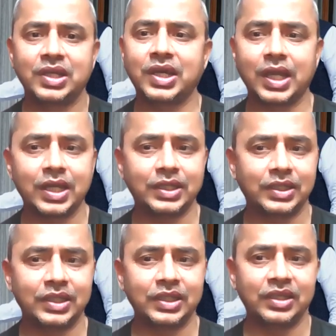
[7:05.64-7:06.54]

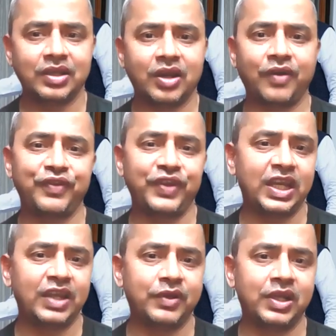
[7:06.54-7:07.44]
currently
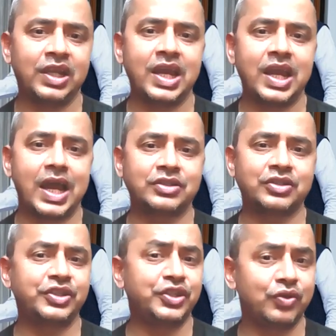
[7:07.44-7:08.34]
available as
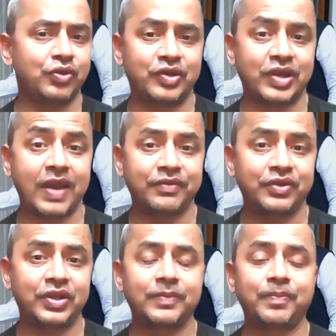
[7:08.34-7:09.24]
a zero draft,